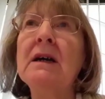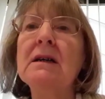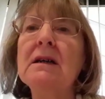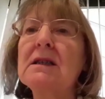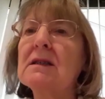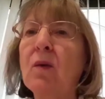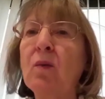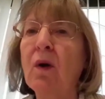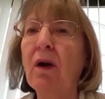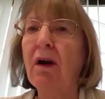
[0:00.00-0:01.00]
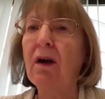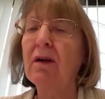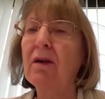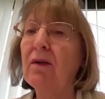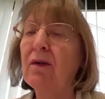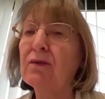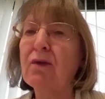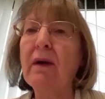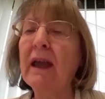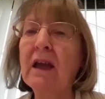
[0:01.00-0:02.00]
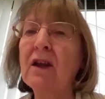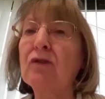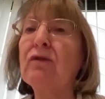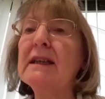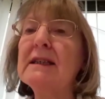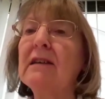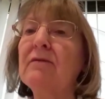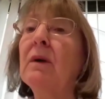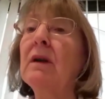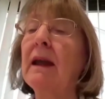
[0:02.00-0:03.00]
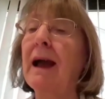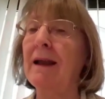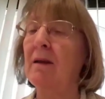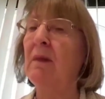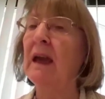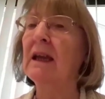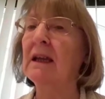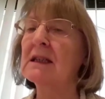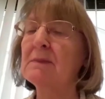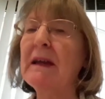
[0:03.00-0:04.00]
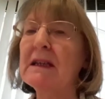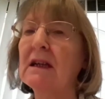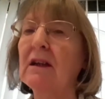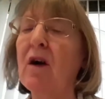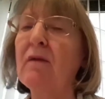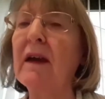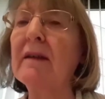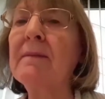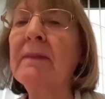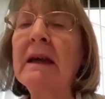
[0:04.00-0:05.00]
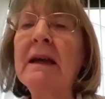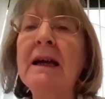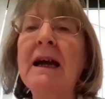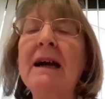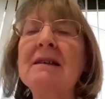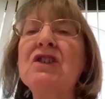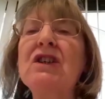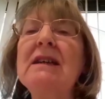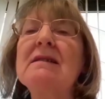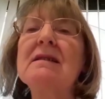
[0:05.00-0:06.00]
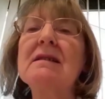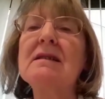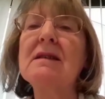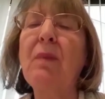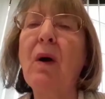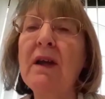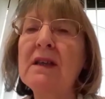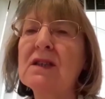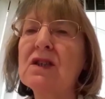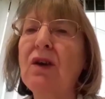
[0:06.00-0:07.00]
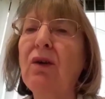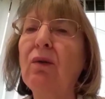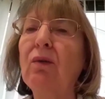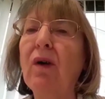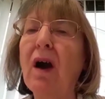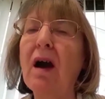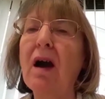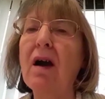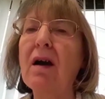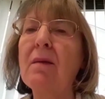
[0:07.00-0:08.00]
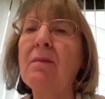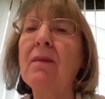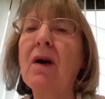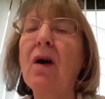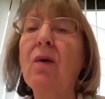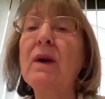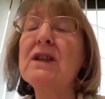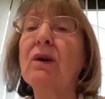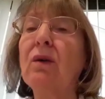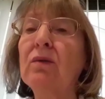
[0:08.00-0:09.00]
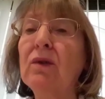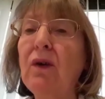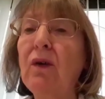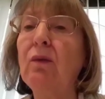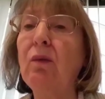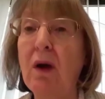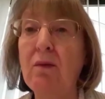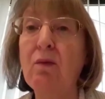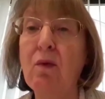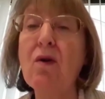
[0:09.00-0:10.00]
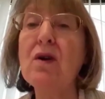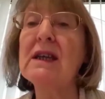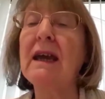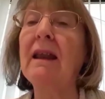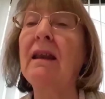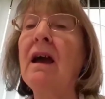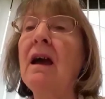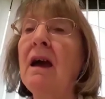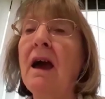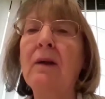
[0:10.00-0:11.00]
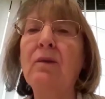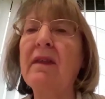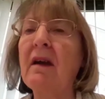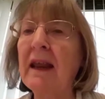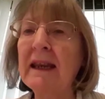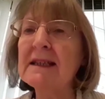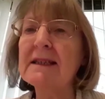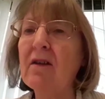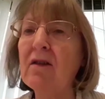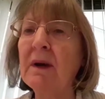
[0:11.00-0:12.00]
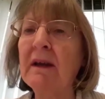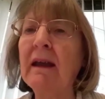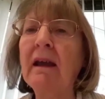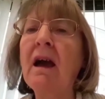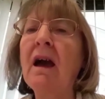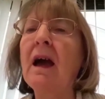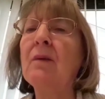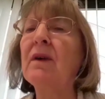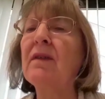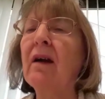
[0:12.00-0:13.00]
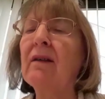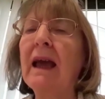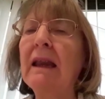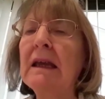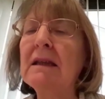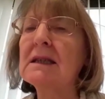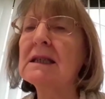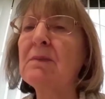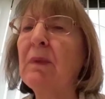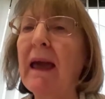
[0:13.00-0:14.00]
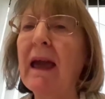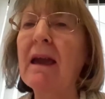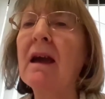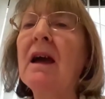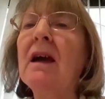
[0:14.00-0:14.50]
some were throwing in a great deal of money and making a spectacle of it. And Jesus points to a widow who walked in, and without any ceremony and without any display,